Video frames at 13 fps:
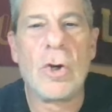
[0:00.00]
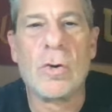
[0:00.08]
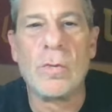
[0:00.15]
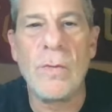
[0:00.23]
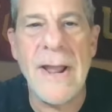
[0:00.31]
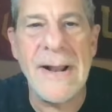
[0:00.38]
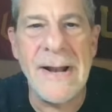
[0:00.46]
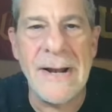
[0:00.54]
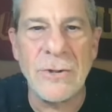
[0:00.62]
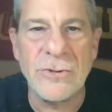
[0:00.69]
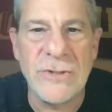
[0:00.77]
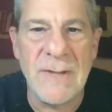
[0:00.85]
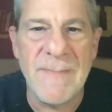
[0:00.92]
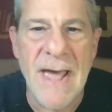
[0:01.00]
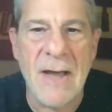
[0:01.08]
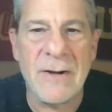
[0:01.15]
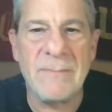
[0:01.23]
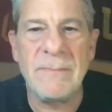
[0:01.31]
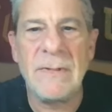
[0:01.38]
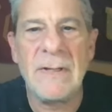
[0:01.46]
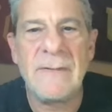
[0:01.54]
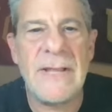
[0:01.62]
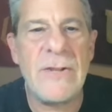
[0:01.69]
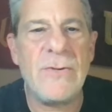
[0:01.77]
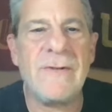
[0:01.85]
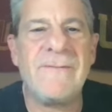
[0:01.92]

Great energy about him that you